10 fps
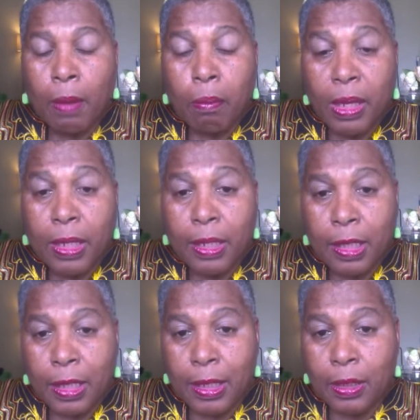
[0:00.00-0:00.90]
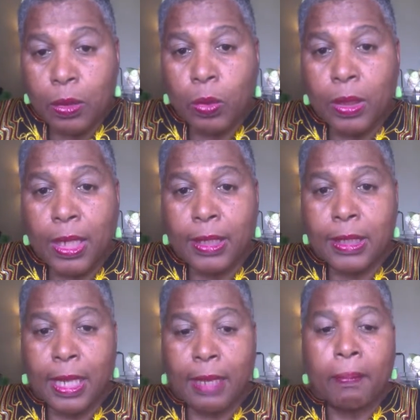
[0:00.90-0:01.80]
many things when they
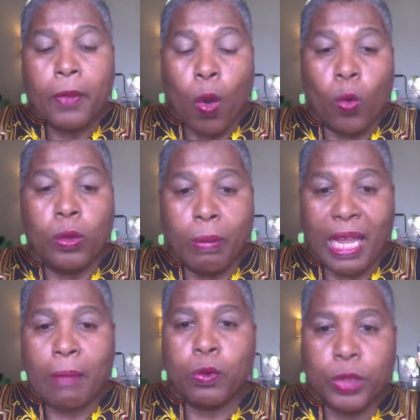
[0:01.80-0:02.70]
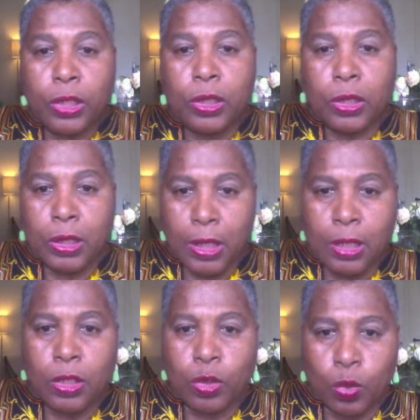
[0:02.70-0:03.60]
say, oh, the Bible teaches
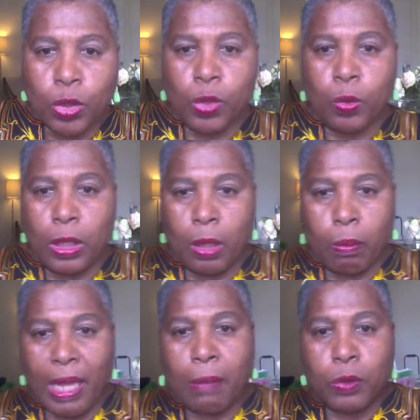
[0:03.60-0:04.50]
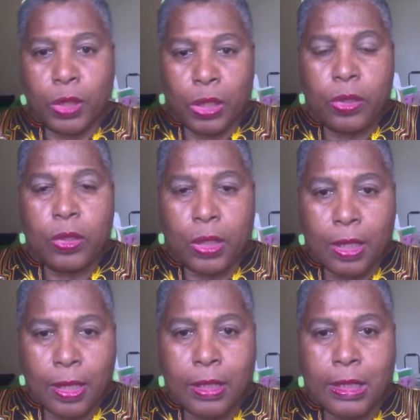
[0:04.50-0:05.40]
against sorcery. The Bible teaches
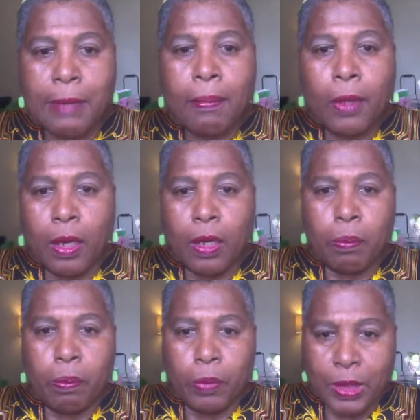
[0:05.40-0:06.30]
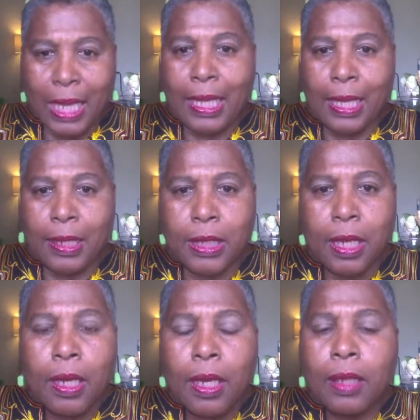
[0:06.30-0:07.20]
against psychics.
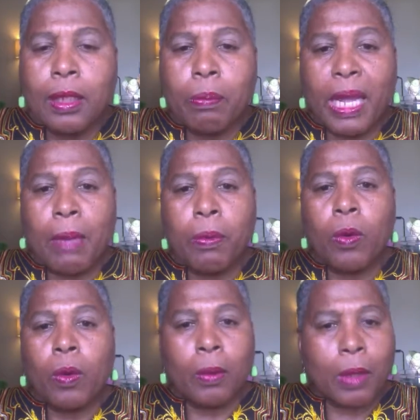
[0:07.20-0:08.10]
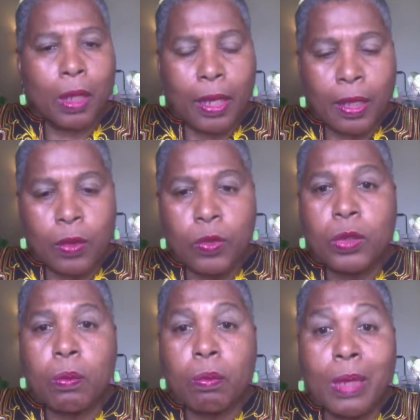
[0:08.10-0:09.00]
The Bible
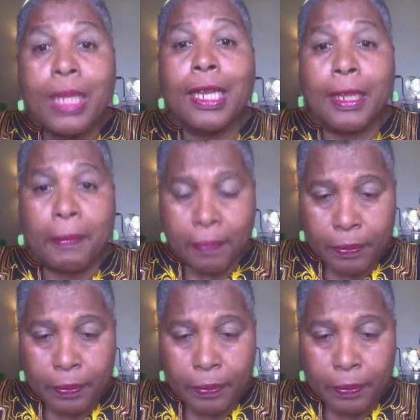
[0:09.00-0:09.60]
includes many